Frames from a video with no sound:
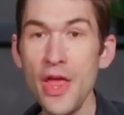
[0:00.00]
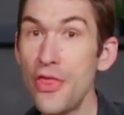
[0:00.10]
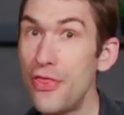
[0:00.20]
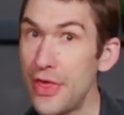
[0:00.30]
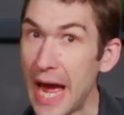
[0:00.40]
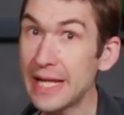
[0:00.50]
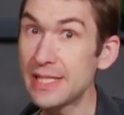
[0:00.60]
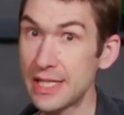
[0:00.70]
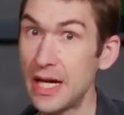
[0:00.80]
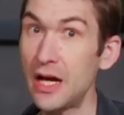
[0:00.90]

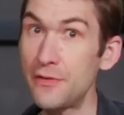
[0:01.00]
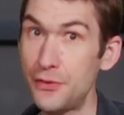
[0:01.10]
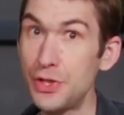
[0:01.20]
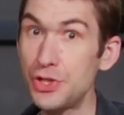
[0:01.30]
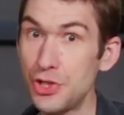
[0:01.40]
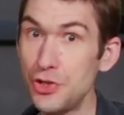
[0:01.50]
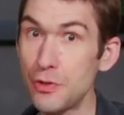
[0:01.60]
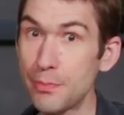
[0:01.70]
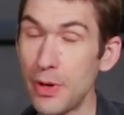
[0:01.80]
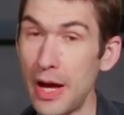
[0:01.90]
That's confidence in
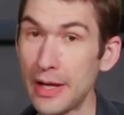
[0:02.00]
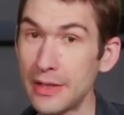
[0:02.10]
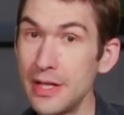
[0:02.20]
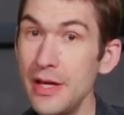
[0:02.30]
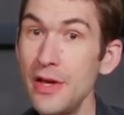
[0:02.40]
your product.